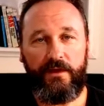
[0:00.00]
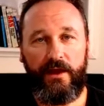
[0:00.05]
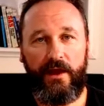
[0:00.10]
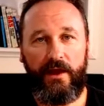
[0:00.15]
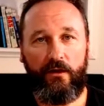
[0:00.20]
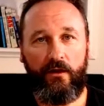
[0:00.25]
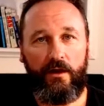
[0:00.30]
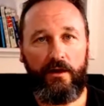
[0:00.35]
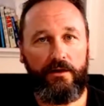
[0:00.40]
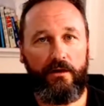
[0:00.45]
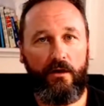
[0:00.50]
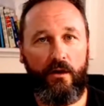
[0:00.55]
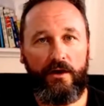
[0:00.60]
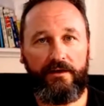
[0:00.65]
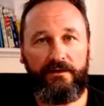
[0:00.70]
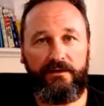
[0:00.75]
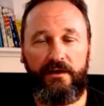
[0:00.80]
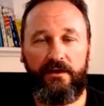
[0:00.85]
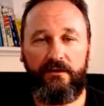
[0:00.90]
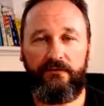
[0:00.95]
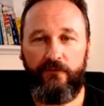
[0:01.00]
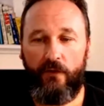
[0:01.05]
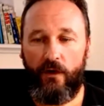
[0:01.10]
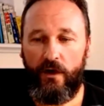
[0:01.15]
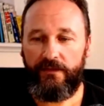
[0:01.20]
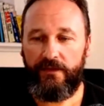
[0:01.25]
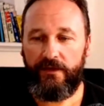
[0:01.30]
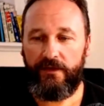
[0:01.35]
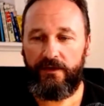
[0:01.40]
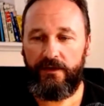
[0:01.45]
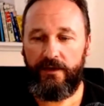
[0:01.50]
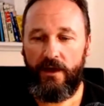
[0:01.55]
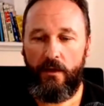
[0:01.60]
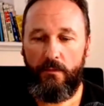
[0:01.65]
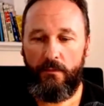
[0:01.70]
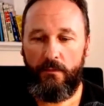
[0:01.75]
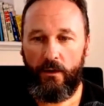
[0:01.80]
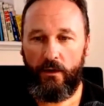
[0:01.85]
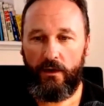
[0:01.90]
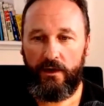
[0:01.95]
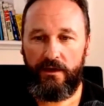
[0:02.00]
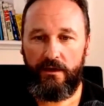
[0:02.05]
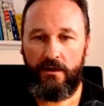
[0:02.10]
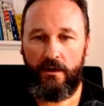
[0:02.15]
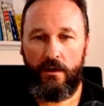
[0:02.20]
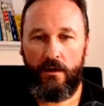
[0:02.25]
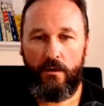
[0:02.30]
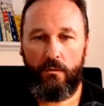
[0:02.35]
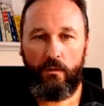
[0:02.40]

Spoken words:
And I identified that nobody